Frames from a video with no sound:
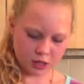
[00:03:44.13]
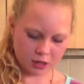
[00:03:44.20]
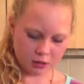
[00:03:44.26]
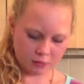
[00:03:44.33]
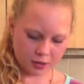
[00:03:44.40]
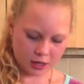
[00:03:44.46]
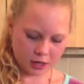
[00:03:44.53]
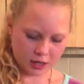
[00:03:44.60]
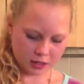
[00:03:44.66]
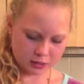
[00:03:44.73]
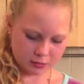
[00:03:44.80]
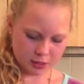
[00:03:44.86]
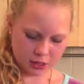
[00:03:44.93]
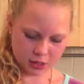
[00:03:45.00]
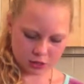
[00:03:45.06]
down the
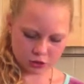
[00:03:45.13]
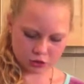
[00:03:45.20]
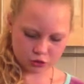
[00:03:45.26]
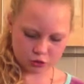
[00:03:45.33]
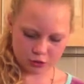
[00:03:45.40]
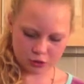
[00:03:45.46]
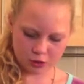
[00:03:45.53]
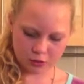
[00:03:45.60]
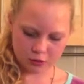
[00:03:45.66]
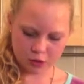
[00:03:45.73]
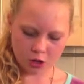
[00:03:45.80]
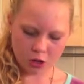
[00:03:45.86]
bananas, making sure that